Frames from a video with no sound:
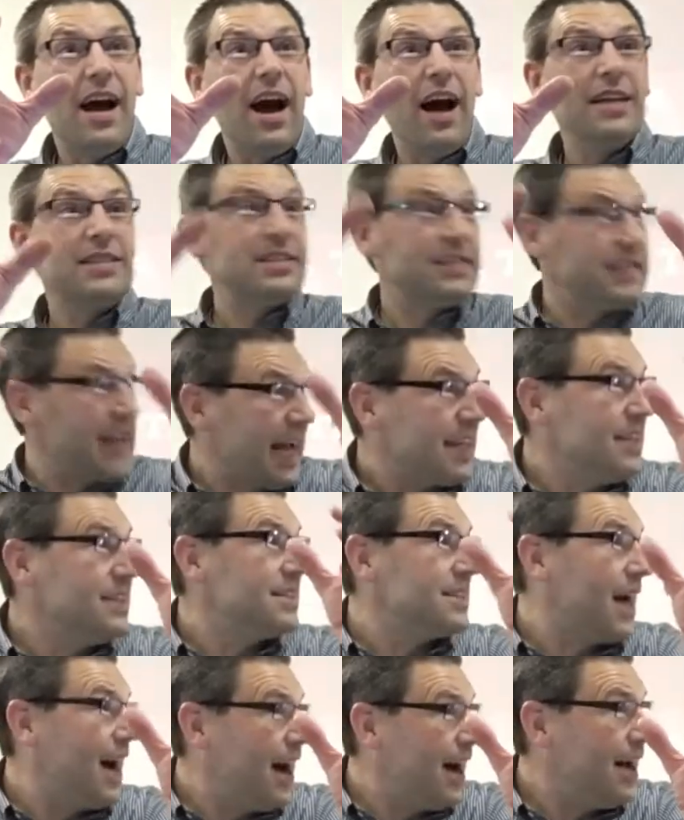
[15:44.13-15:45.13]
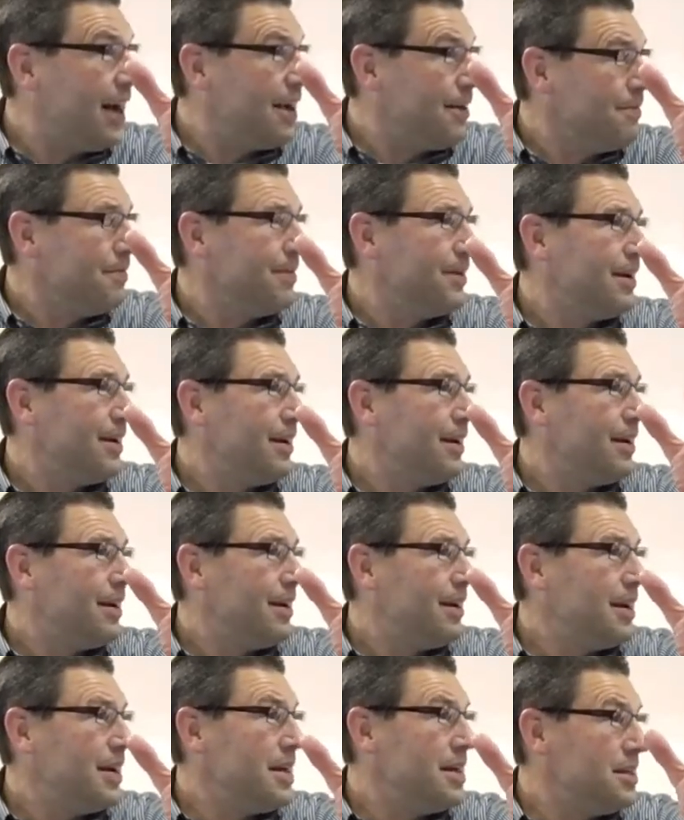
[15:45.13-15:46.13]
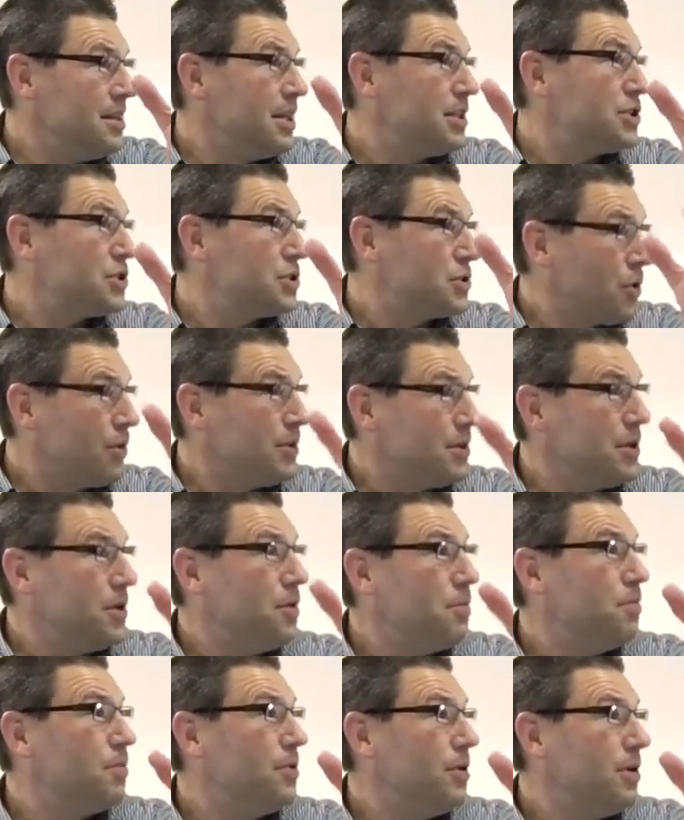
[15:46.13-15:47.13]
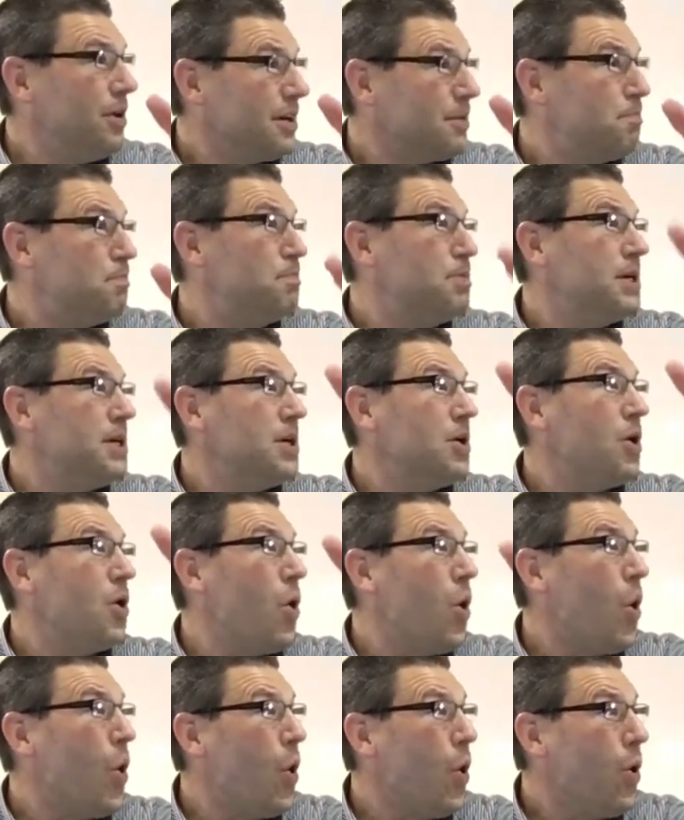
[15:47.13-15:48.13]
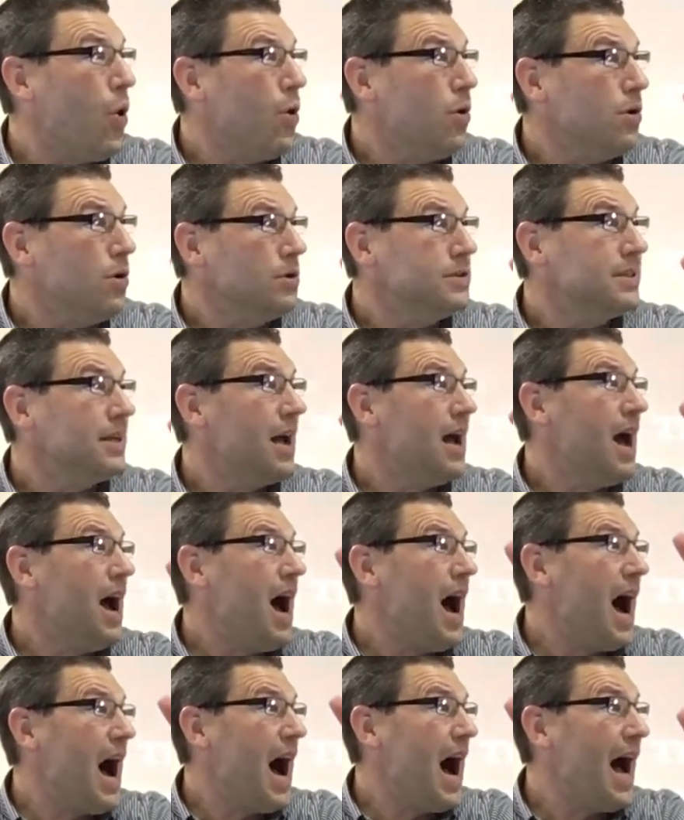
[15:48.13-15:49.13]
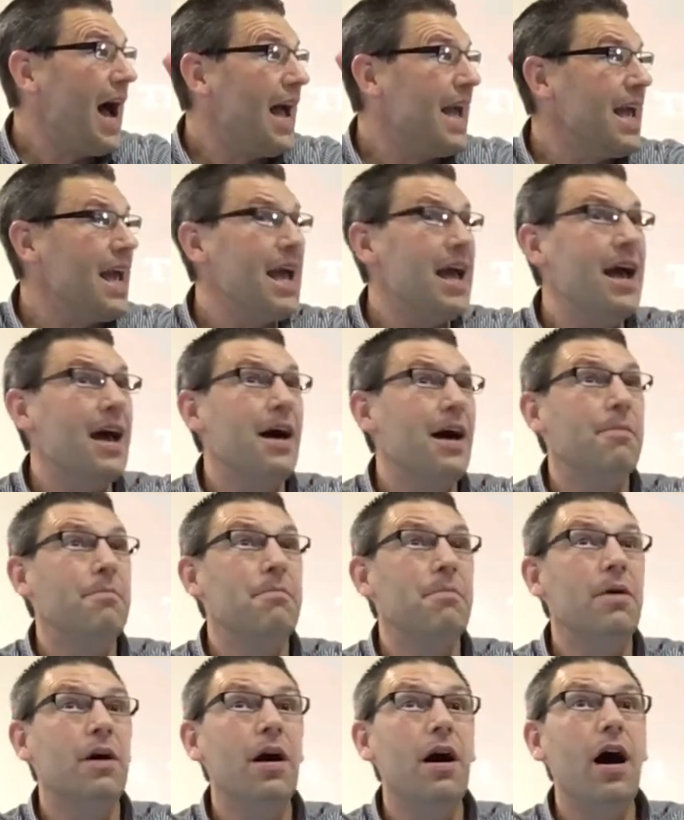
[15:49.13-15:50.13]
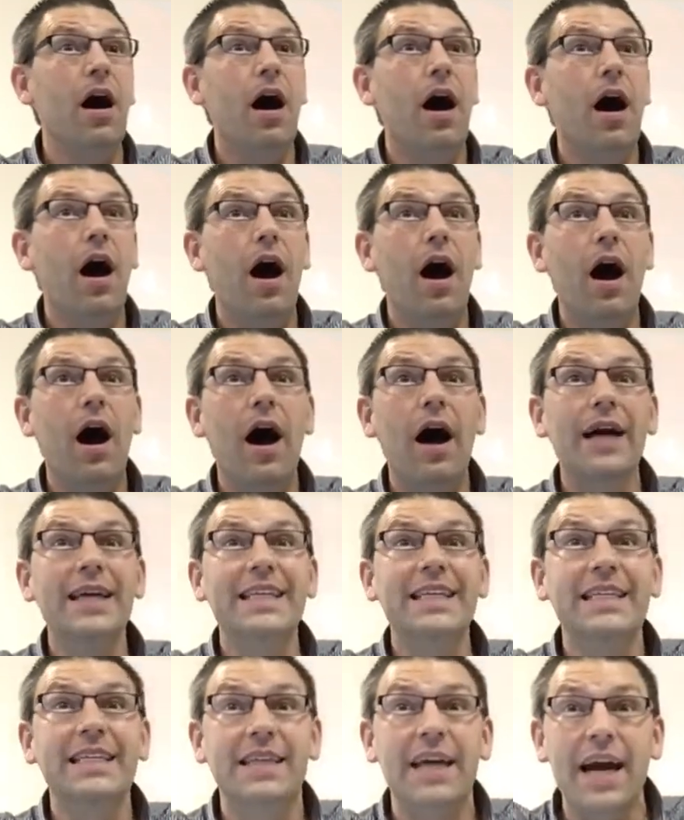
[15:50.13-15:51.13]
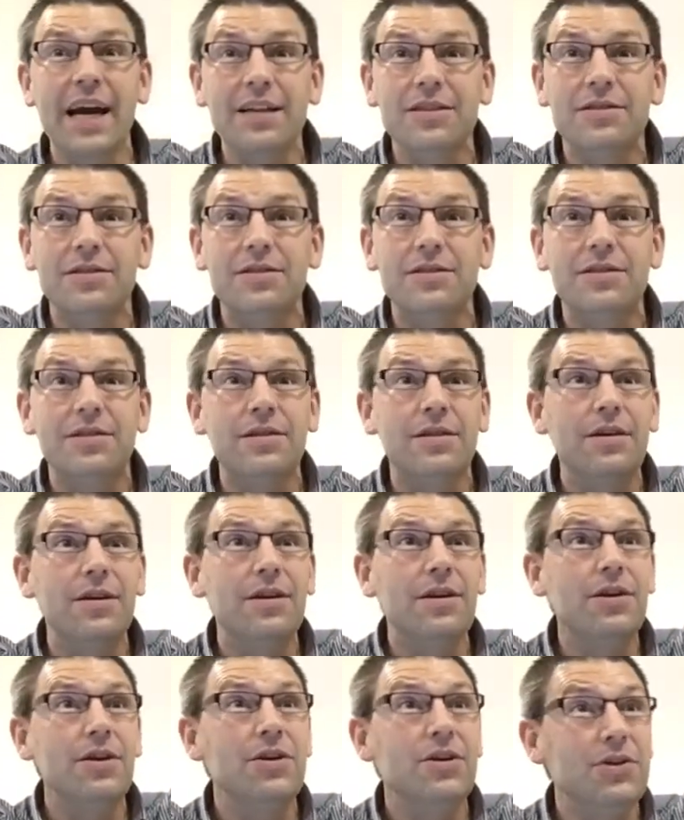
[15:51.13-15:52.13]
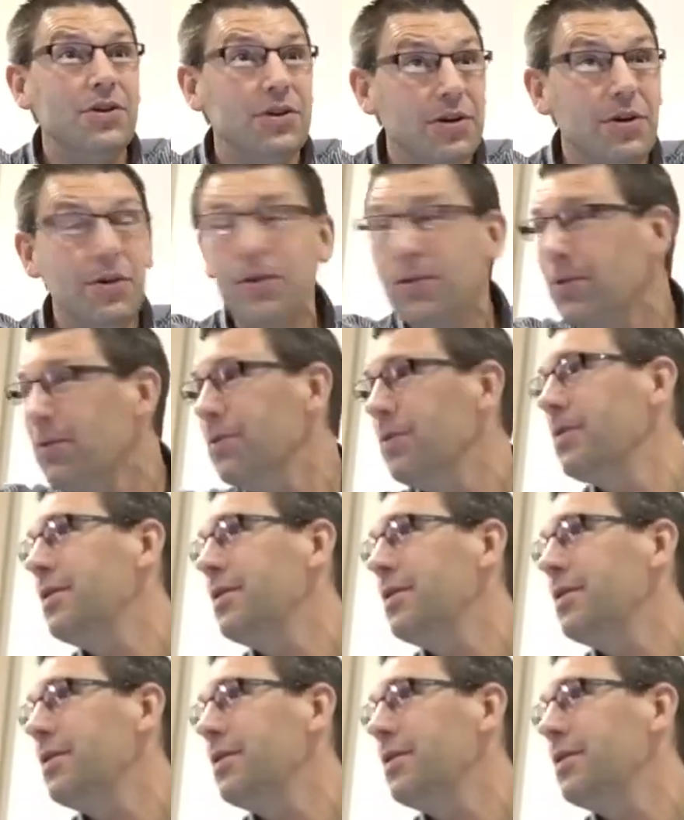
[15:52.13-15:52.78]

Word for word: a second time in this short little book. Behold, I am against you.